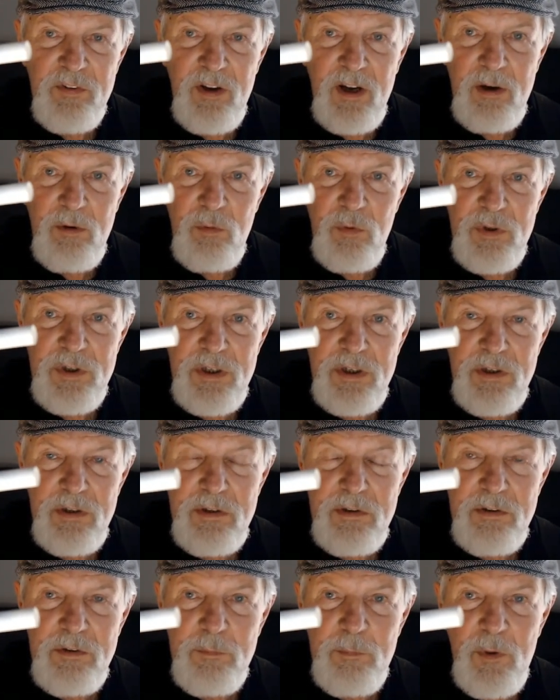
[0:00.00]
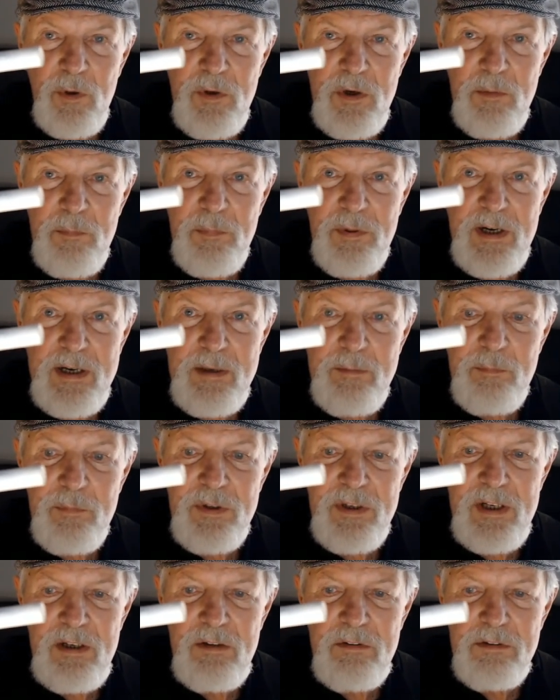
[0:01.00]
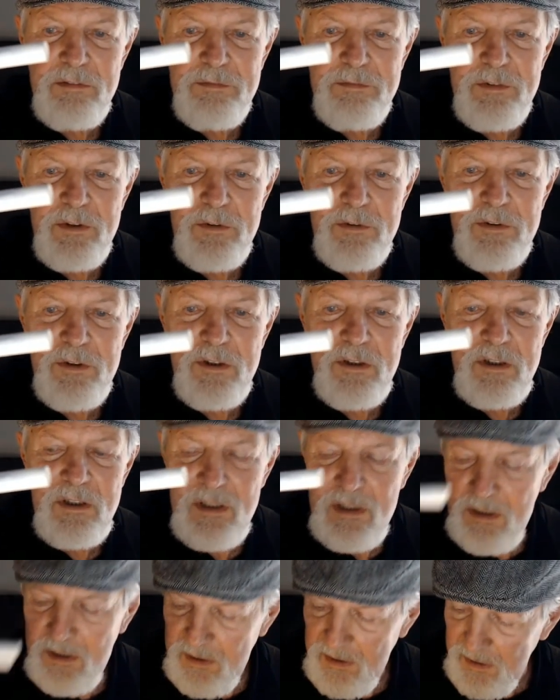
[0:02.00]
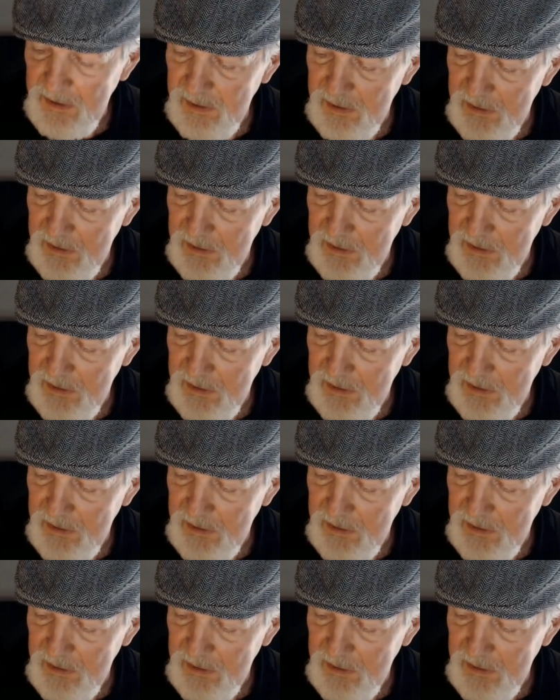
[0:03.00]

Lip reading: I wouldn't smoke a pipe without a filter, and